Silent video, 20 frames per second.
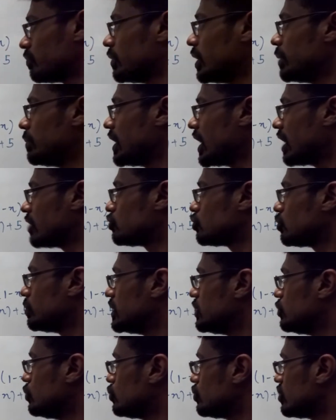maybe I should
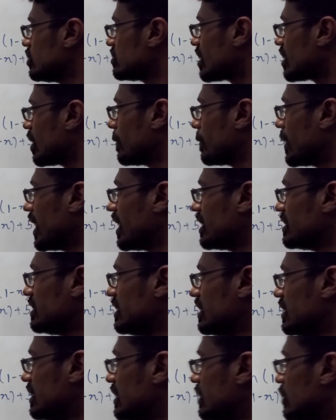be using some
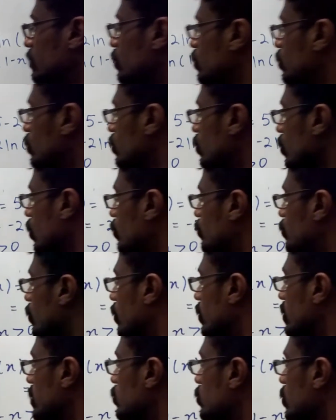other huruf
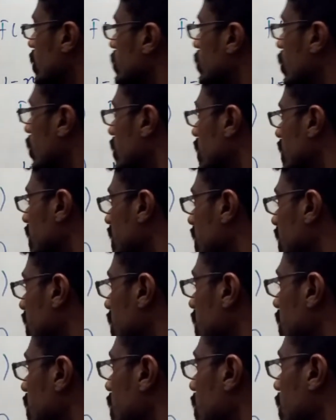for this one, not
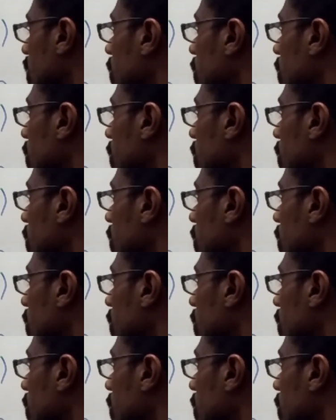A.